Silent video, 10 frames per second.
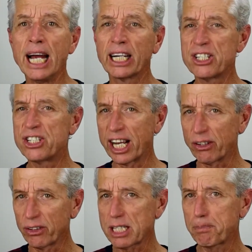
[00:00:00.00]
Because
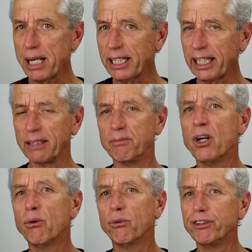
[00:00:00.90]
generally speaking,
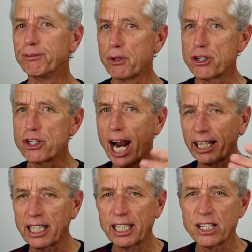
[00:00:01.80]
when we
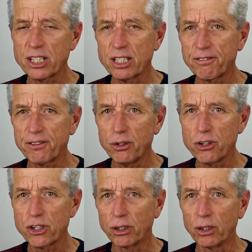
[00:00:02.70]
project it into the
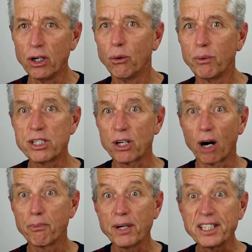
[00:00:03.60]
future, we
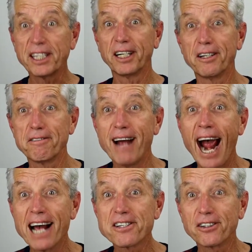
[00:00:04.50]
start breathing a little
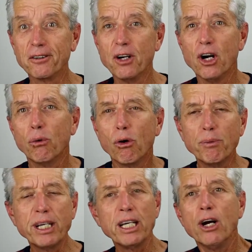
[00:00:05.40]
faster.
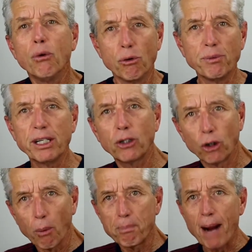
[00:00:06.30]
When we
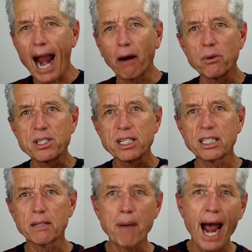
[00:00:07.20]
go backwards
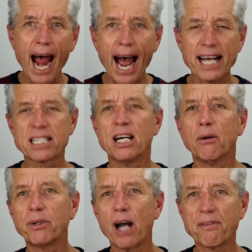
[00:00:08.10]
into the past,
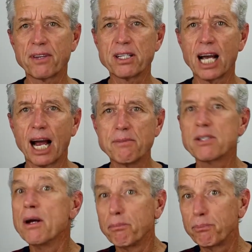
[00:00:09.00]
we
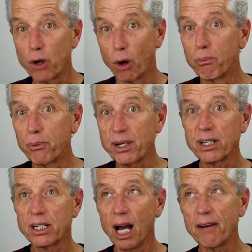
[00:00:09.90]
oftentimes don't breathe
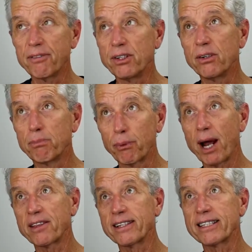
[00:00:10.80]
enough and you're
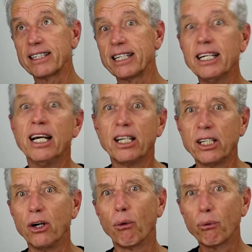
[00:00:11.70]
breathlessly,
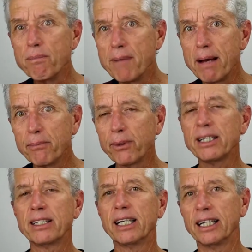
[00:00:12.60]

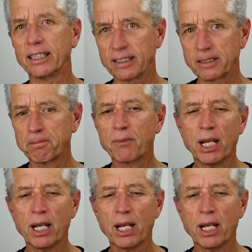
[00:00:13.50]
remembering things.